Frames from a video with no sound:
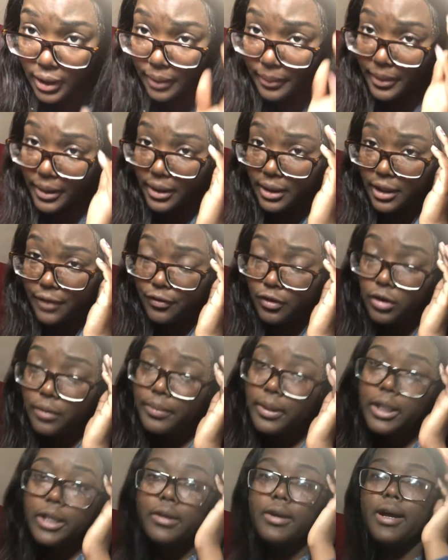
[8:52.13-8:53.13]
I mean, if you're
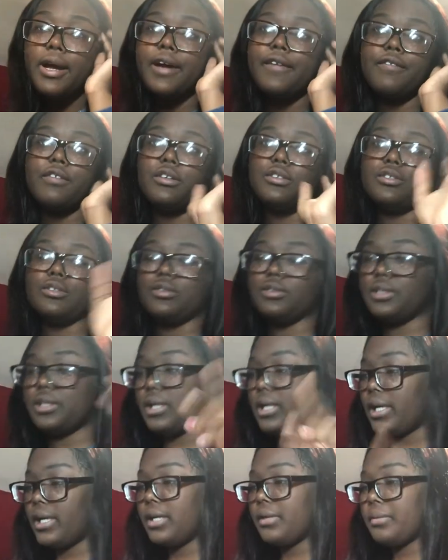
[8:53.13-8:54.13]
better at frontals
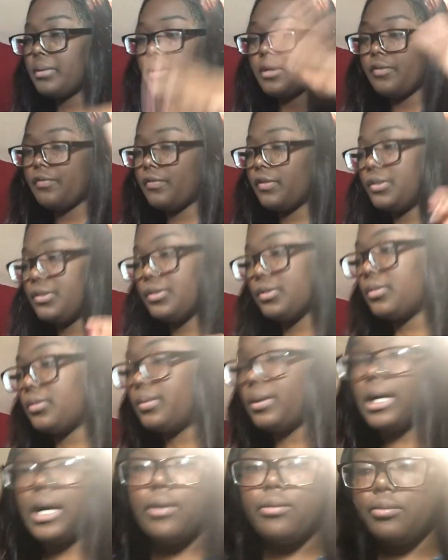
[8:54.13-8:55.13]
than I am, get a frontal.
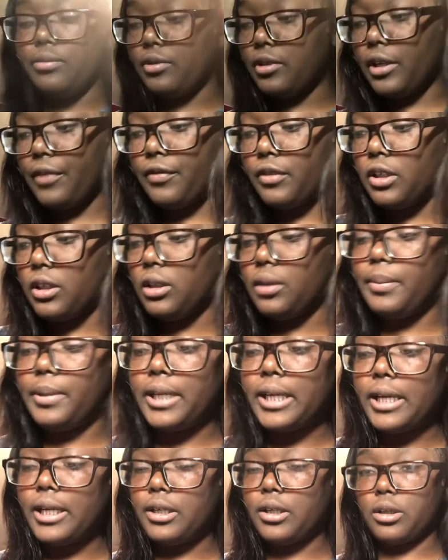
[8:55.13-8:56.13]
But I will definitely be
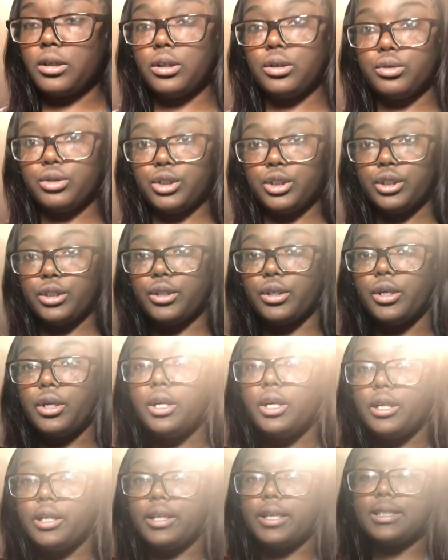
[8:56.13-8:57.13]
getting a closure
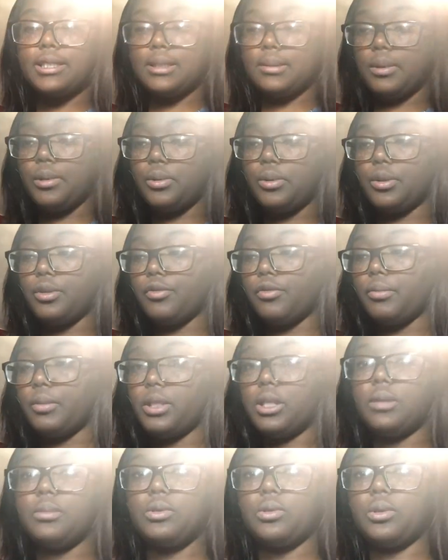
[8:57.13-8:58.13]
next time I order from
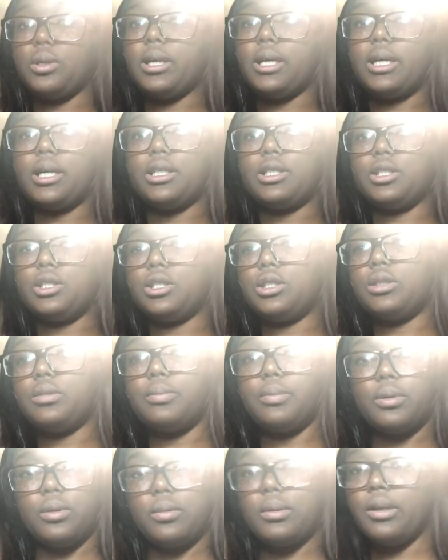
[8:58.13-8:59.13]
them so that I could
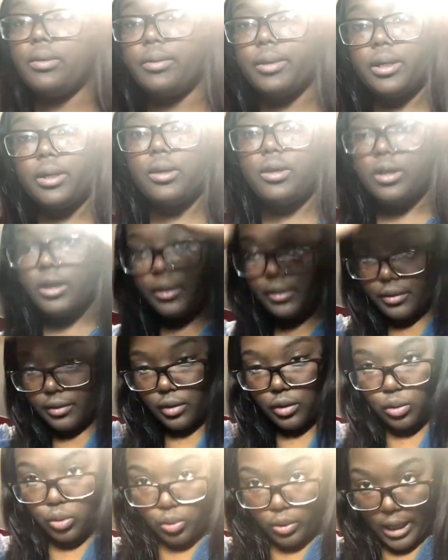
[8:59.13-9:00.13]
just pull my wig on,
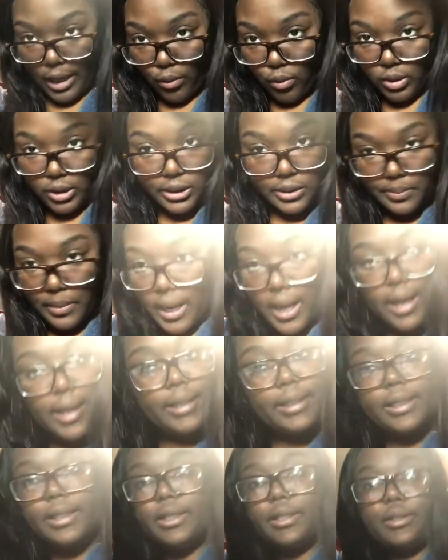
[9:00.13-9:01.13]
glue that one spot,
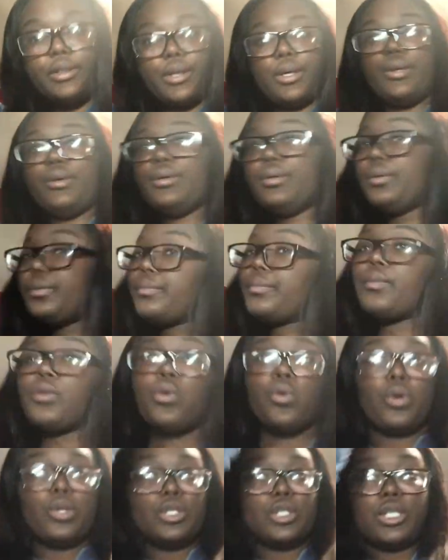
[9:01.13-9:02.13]
and then, you know,
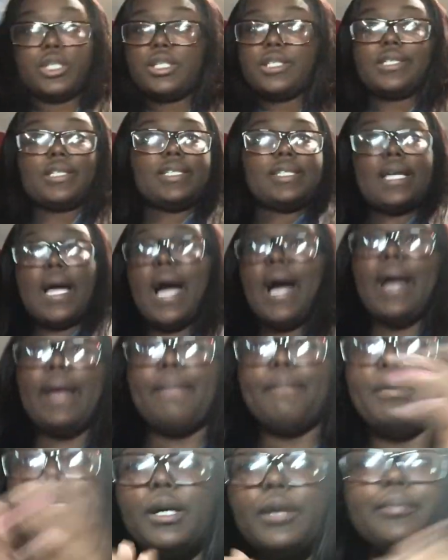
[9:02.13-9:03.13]
or turn it to the side.
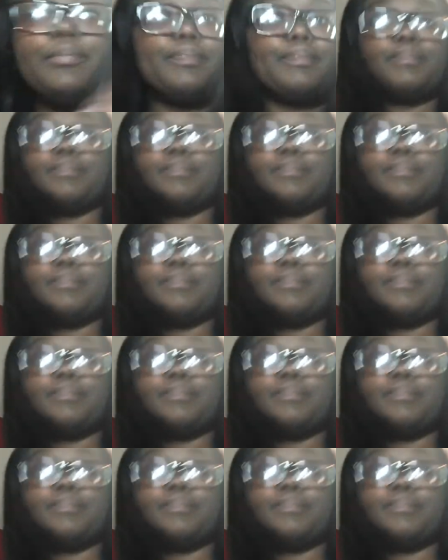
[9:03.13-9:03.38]
But